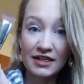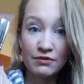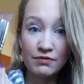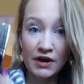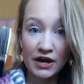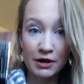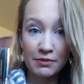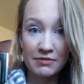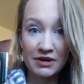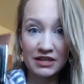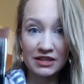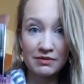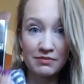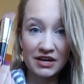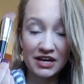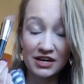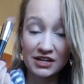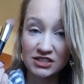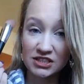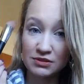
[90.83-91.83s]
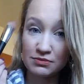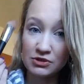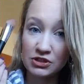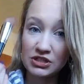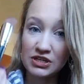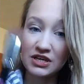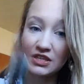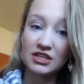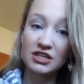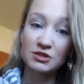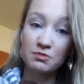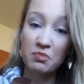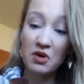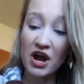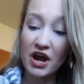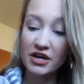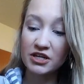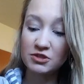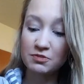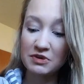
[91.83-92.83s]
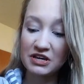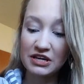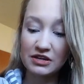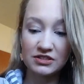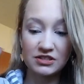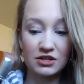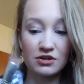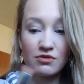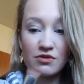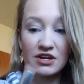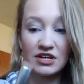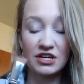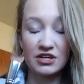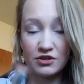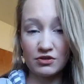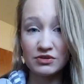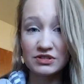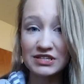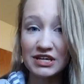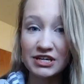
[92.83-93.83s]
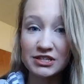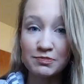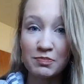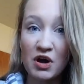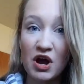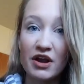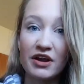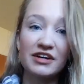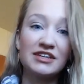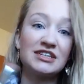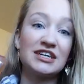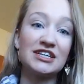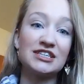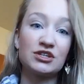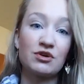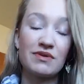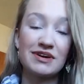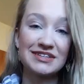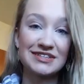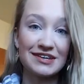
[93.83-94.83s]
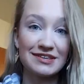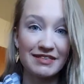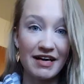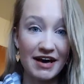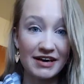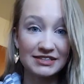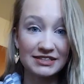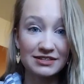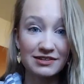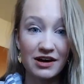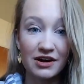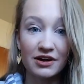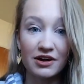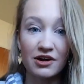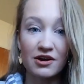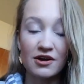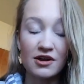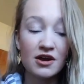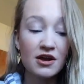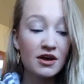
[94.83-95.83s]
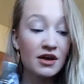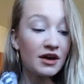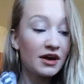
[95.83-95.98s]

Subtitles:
recommend that my customers get this brush because they're going to use less product, it's going to last longer,